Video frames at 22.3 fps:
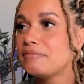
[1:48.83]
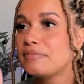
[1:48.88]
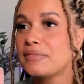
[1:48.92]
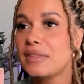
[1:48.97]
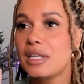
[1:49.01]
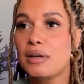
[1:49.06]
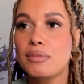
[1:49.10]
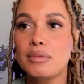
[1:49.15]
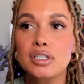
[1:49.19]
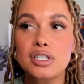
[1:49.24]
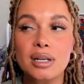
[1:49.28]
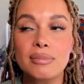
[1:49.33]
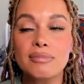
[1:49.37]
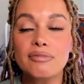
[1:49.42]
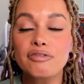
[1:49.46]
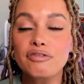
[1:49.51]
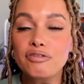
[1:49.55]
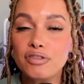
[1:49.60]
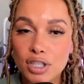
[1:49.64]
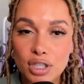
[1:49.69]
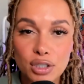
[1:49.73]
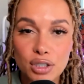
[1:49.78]
it was some
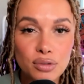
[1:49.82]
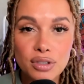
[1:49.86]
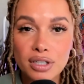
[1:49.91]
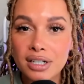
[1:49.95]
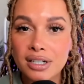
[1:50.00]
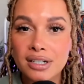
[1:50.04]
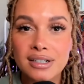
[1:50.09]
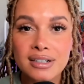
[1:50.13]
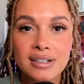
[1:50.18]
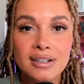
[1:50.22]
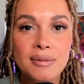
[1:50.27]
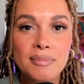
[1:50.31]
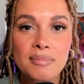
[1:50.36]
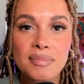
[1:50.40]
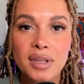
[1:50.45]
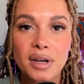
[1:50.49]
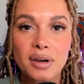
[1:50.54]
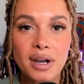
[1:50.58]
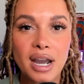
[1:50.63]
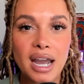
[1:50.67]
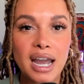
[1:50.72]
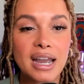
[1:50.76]
fluke,
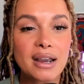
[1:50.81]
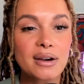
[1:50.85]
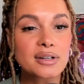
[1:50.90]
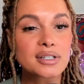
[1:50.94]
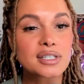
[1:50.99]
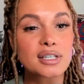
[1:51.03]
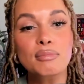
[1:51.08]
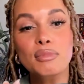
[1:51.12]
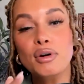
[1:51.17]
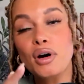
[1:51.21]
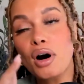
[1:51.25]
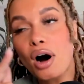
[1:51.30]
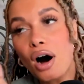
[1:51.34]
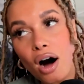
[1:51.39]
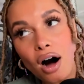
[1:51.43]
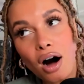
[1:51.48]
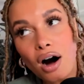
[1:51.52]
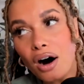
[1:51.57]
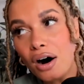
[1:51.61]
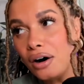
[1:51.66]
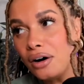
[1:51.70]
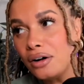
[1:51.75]
okay, or some
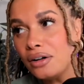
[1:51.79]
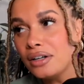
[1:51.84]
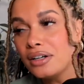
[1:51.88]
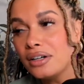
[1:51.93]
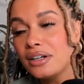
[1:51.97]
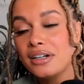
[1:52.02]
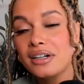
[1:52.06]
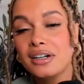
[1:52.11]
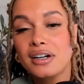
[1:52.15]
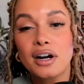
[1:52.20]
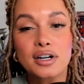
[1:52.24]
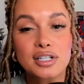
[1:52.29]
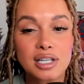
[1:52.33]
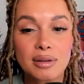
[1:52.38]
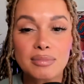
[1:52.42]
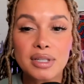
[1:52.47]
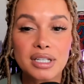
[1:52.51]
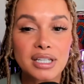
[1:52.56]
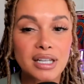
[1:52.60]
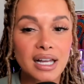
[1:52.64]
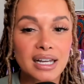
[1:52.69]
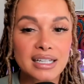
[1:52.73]
call or
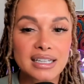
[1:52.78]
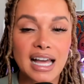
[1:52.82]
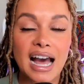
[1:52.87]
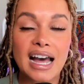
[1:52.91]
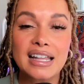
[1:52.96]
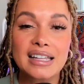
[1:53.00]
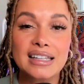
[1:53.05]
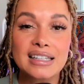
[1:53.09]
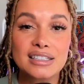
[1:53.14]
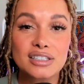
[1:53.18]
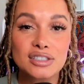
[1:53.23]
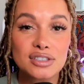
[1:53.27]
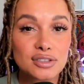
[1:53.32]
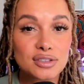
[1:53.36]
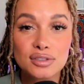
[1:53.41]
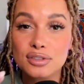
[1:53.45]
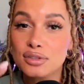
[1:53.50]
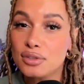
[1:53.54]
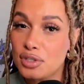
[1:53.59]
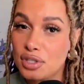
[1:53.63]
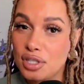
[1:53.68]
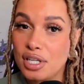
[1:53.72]
something like that.
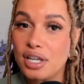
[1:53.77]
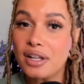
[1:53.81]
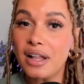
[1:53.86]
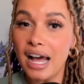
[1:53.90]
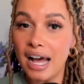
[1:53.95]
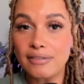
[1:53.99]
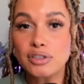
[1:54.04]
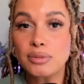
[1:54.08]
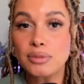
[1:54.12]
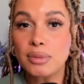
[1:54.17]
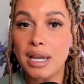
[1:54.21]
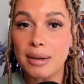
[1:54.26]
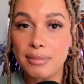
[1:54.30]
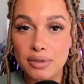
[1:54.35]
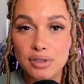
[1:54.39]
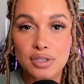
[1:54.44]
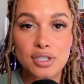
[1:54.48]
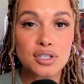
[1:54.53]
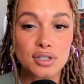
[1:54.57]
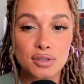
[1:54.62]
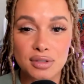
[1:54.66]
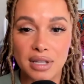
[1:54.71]
You still have to be able
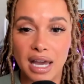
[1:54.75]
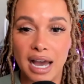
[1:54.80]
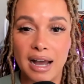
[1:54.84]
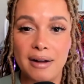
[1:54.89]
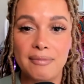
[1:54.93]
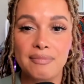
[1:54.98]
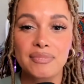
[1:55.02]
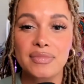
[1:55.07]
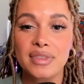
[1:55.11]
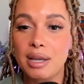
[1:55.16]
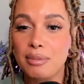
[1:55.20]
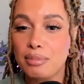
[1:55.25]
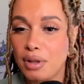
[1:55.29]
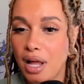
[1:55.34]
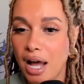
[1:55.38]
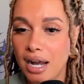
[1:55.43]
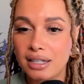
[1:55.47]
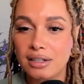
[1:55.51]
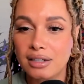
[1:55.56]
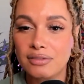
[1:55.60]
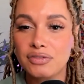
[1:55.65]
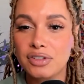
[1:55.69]
to do that. They
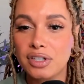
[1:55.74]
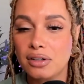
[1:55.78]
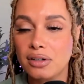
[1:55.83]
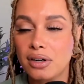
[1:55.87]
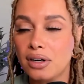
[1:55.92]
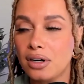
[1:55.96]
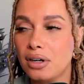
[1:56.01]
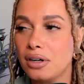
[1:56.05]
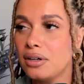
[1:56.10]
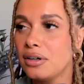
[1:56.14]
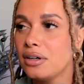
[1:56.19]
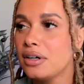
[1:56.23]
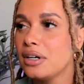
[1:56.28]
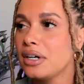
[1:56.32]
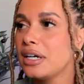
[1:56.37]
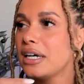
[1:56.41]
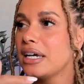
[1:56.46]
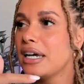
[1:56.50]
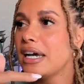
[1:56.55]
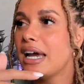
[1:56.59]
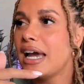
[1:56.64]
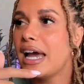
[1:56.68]
block a field goal.
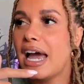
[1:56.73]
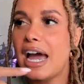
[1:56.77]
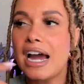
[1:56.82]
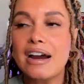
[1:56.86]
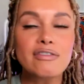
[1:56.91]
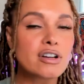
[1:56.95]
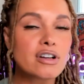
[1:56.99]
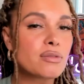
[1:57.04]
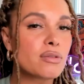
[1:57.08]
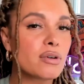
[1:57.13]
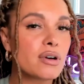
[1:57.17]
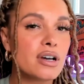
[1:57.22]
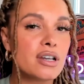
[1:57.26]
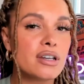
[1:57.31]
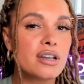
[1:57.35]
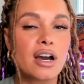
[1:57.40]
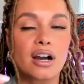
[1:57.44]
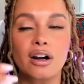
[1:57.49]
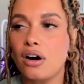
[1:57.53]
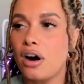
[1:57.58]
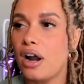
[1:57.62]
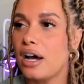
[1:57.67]
Everyone
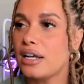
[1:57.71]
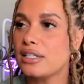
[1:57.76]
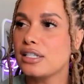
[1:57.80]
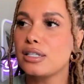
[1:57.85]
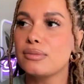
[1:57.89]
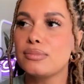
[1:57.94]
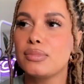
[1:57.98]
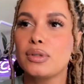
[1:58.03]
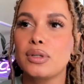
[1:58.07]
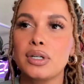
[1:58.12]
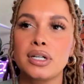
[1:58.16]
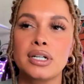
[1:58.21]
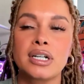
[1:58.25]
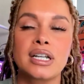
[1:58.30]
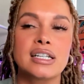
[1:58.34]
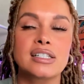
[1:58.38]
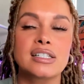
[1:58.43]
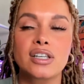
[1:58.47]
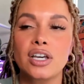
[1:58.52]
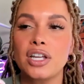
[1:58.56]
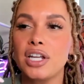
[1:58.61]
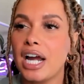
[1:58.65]
across the board
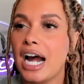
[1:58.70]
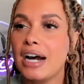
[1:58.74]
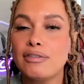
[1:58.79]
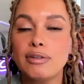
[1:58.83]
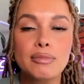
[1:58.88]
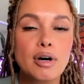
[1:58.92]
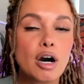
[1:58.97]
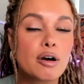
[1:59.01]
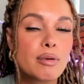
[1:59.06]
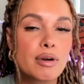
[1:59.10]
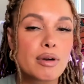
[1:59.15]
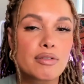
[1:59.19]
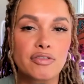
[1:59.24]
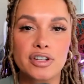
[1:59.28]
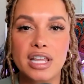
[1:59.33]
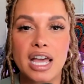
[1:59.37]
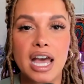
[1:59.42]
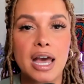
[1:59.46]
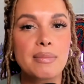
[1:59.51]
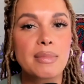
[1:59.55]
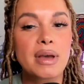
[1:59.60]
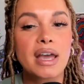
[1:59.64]
is going to have a moment for
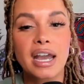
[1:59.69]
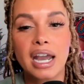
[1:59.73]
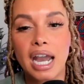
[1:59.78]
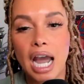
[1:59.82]
them and